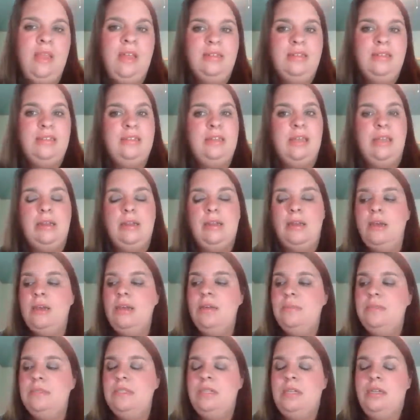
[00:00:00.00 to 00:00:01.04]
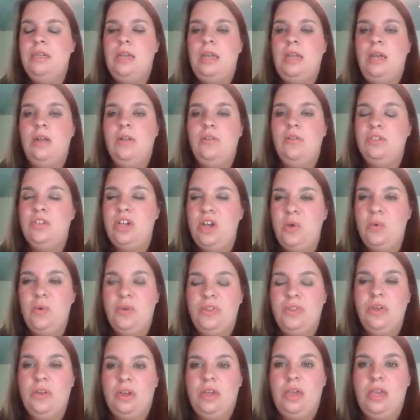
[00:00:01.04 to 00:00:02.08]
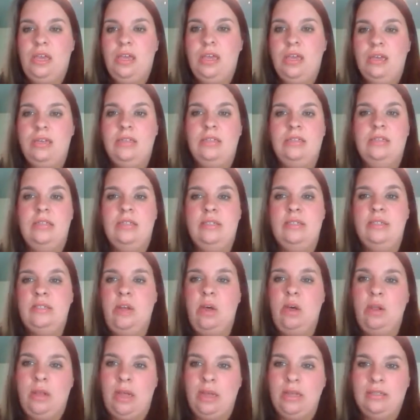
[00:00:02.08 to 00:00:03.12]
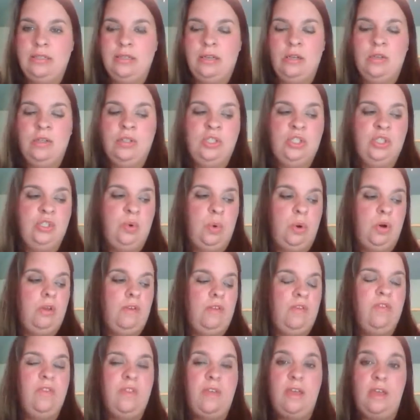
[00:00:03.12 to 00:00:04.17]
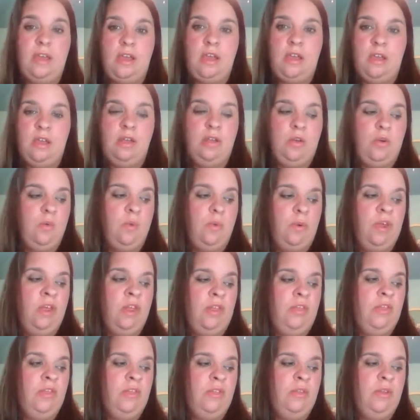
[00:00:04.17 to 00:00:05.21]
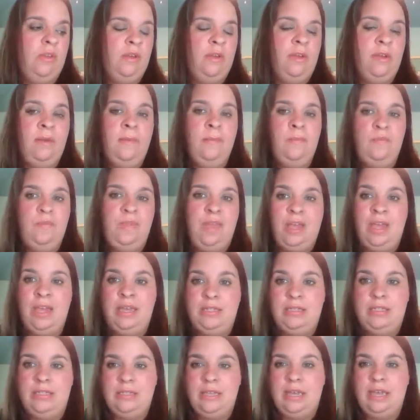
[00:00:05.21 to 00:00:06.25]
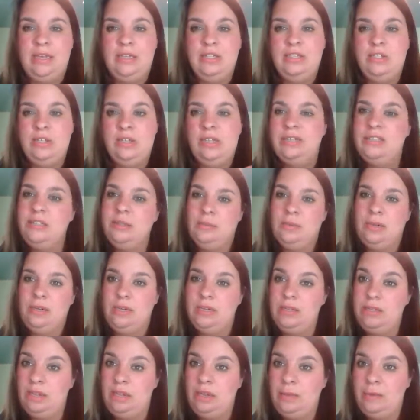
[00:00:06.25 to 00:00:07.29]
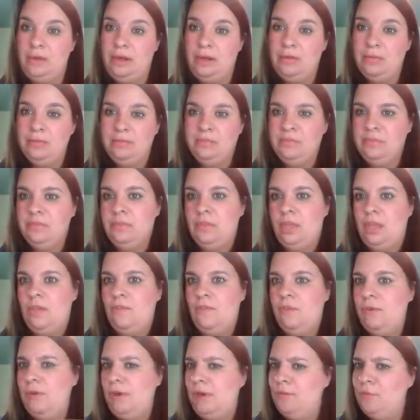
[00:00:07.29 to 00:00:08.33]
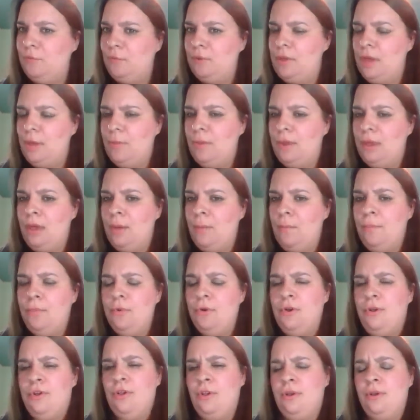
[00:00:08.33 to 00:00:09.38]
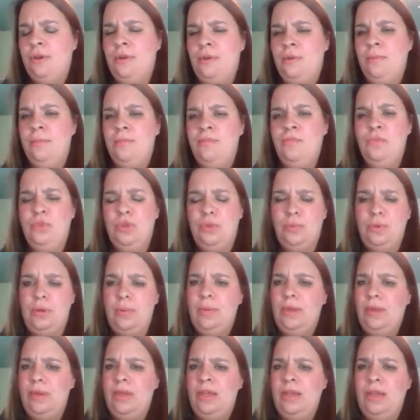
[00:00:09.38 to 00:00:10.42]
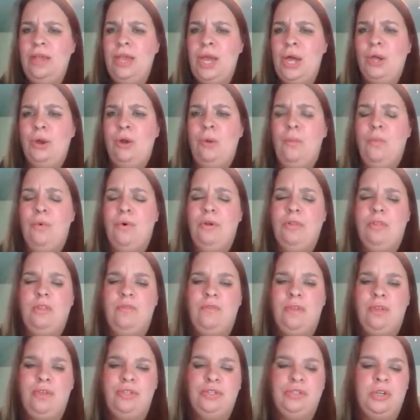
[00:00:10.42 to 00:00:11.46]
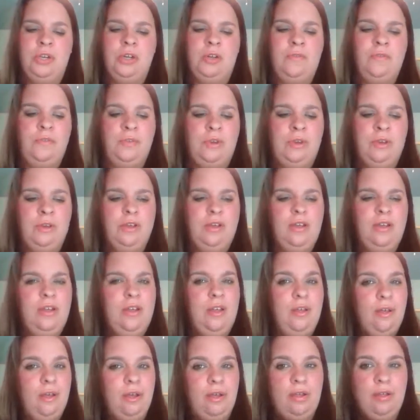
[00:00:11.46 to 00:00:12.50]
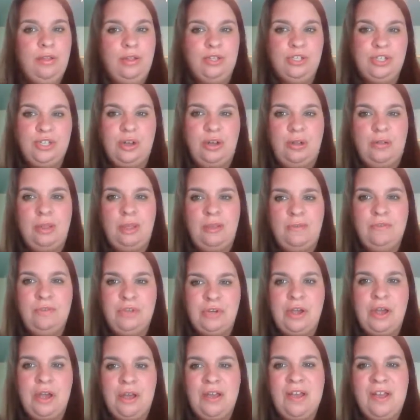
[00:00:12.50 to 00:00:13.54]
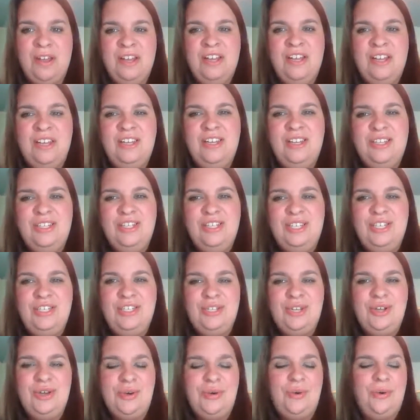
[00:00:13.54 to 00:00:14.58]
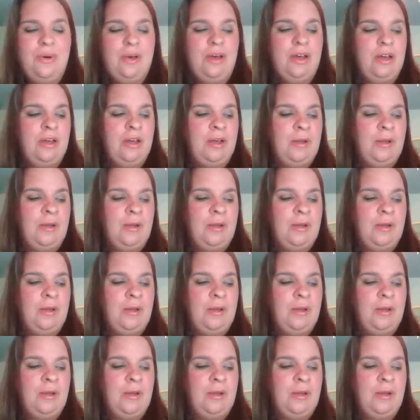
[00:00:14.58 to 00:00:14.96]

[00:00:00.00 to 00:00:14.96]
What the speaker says: stand up, sit down, talk with your hands, all that sort of thing with the headset. So that's something to think about if you have one coming up, or you'll probably encounter more in the future if you're on the child life track. So